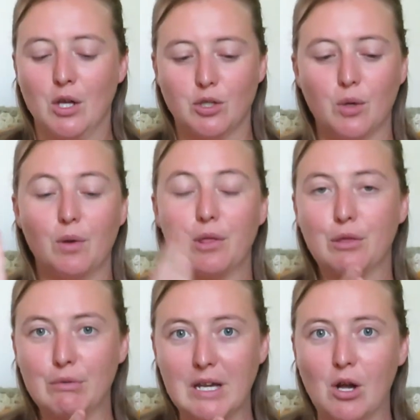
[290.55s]
So
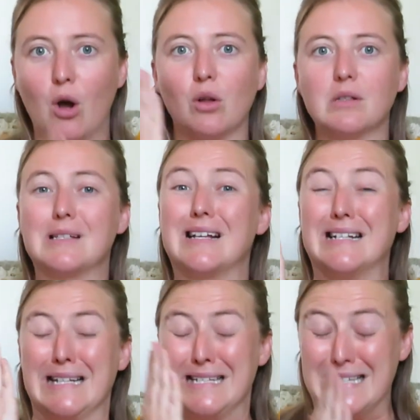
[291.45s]
3 goals
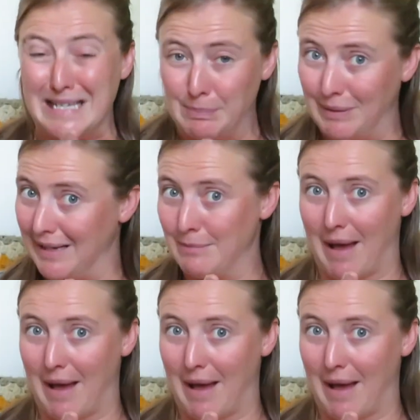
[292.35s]
deeply